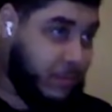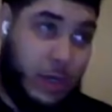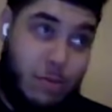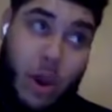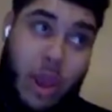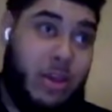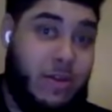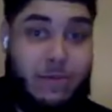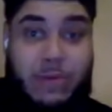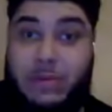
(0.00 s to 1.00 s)
boy,
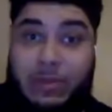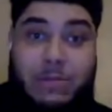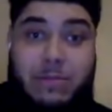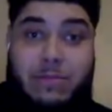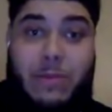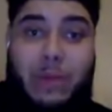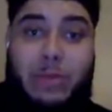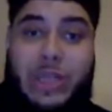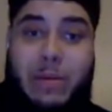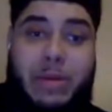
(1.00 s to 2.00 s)
why don't we
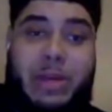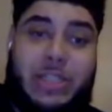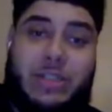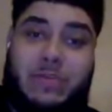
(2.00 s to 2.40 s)
just get my brethren?